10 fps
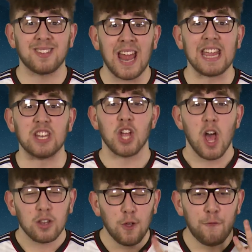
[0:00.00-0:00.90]
stage
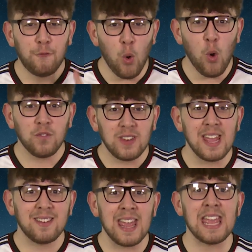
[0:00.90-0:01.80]
to 4th
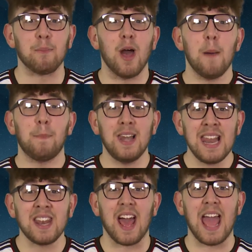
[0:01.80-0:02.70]
tier team
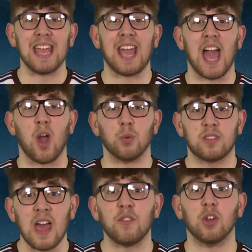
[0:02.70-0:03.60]
Berliner
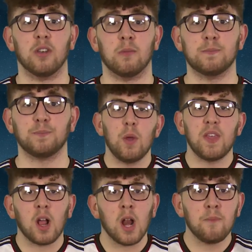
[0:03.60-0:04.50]
AK07. With
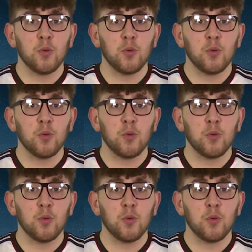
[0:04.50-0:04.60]
the club